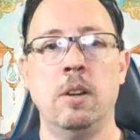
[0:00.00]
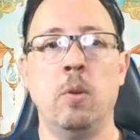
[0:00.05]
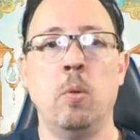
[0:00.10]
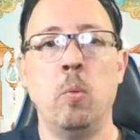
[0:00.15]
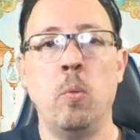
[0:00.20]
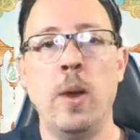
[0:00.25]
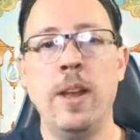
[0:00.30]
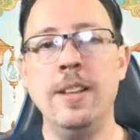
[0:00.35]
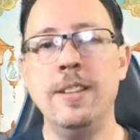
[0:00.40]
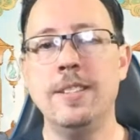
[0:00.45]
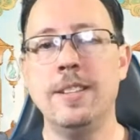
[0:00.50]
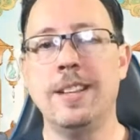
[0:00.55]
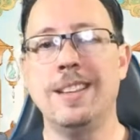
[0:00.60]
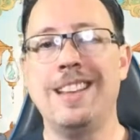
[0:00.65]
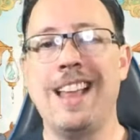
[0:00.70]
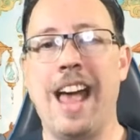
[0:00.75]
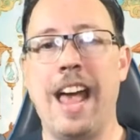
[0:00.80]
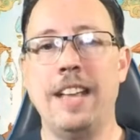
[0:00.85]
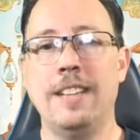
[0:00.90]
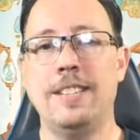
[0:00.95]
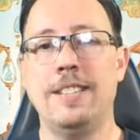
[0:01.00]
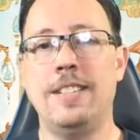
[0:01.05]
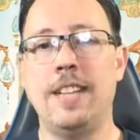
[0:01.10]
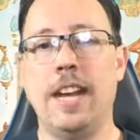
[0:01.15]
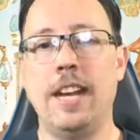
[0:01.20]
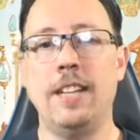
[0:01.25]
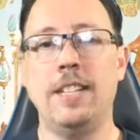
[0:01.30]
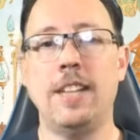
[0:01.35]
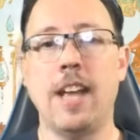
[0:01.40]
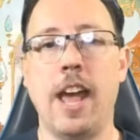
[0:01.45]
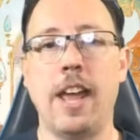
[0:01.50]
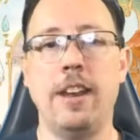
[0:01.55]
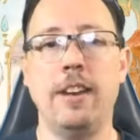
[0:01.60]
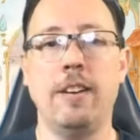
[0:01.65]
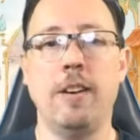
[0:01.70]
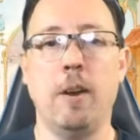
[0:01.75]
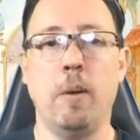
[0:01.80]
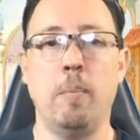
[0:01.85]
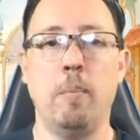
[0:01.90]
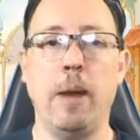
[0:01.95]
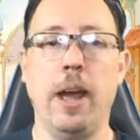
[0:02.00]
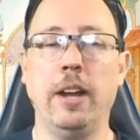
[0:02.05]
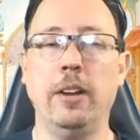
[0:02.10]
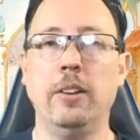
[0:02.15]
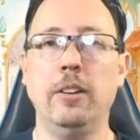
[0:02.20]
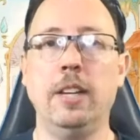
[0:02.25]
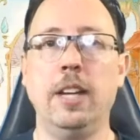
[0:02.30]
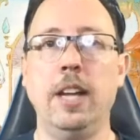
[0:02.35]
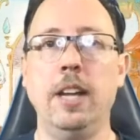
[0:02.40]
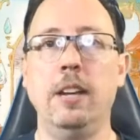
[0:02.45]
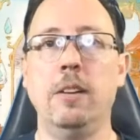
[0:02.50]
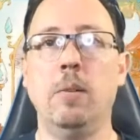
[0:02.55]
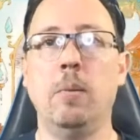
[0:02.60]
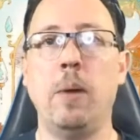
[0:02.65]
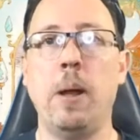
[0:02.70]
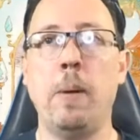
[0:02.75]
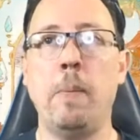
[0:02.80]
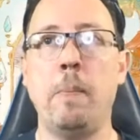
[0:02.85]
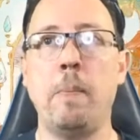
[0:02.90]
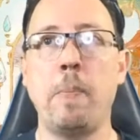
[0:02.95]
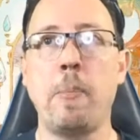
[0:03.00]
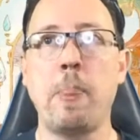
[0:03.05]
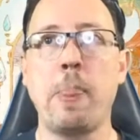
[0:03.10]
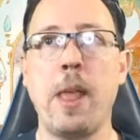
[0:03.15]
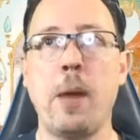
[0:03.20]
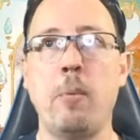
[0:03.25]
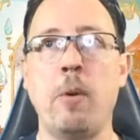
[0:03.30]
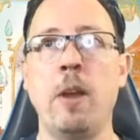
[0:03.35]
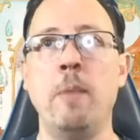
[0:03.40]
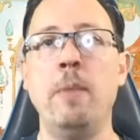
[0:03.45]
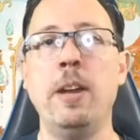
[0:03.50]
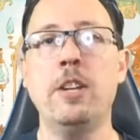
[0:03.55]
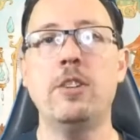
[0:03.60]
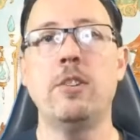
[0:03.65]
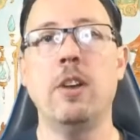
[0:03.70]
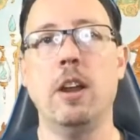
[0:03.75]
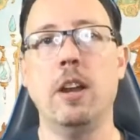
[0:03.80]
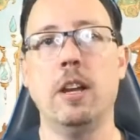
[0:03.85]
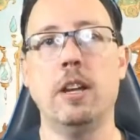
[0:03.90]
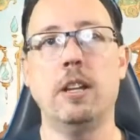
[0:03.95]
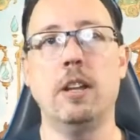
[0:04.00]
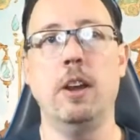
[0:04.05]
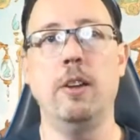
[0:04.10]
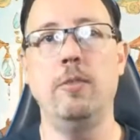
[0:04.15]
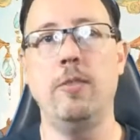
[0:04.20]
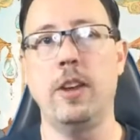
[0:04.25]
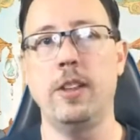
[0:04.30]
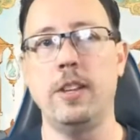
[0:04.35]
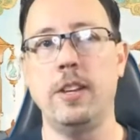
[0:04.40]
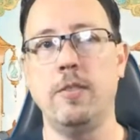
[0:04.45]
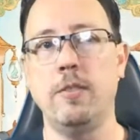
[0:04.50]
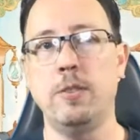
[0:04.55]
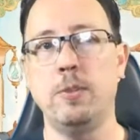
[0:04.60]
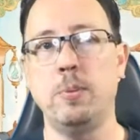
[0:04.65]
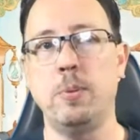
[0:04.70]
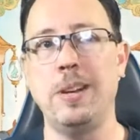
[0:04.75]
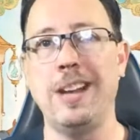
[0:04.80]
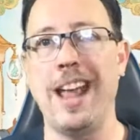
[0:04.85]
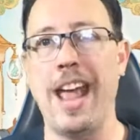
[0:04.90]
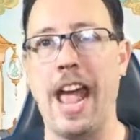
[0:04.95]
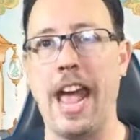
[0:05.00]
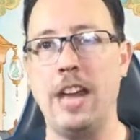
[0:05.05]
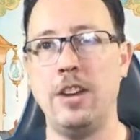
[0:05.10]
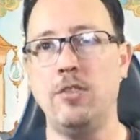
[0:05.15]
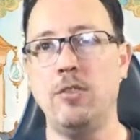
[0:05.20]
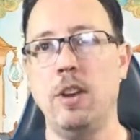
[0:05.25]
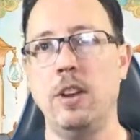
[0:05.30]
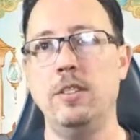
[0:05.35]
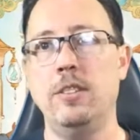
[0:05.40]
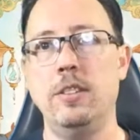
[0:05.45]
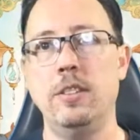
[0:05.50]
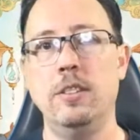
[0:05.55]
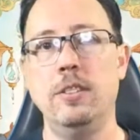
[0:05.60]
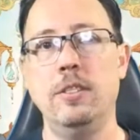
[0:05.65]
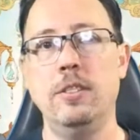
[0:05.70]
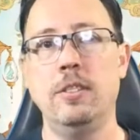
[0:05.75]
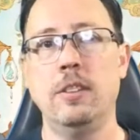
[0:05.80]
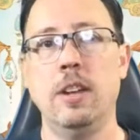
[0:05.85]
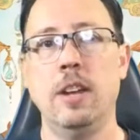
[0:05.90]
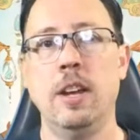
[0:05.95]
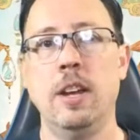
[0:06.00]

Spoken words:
When is the last day to edit our backer kit? Well, I want to make sure I clarify the difference between addresses